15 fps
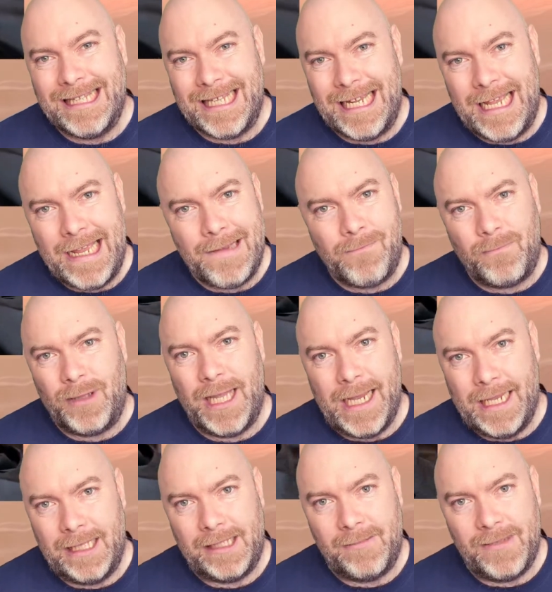the gameplay
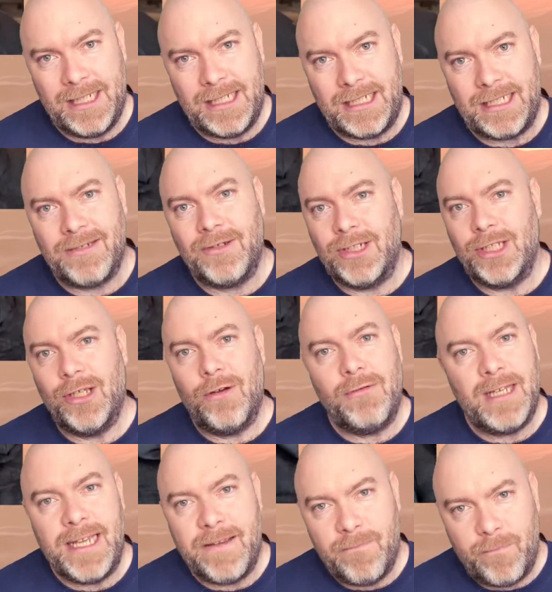elements are
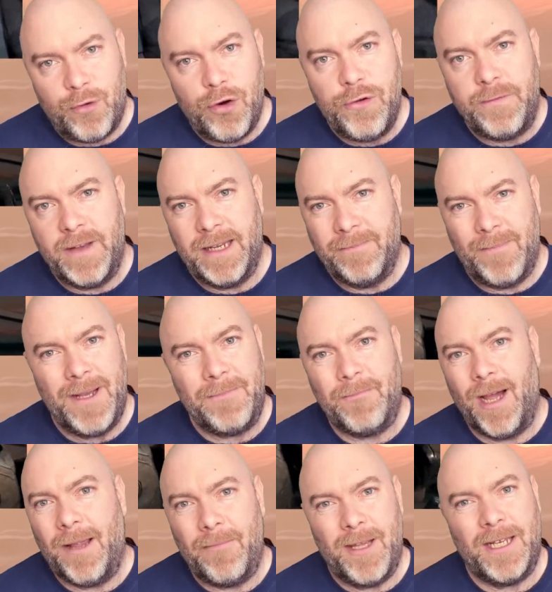slowly improving bit
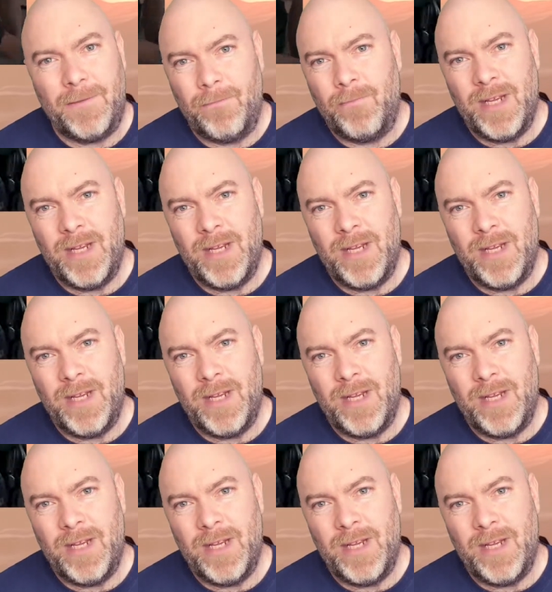by bit and